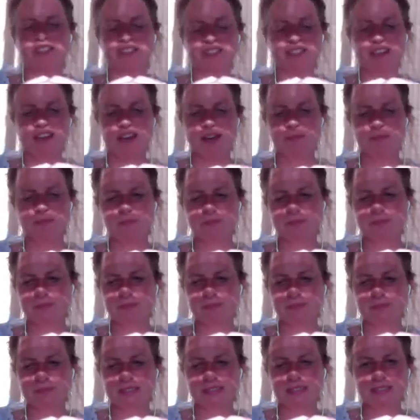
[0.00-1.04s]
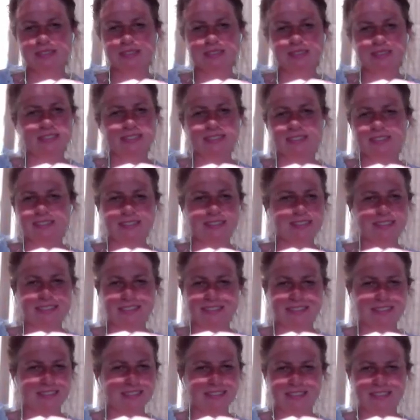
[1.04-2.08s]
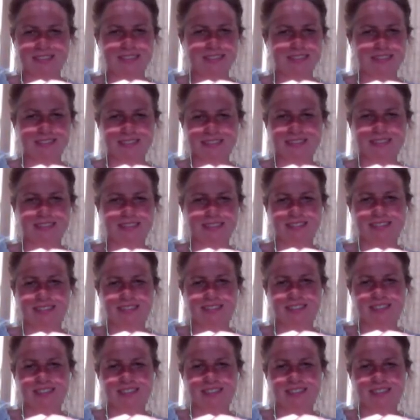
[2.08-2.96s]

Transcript: In English, it doesn't exist, the word.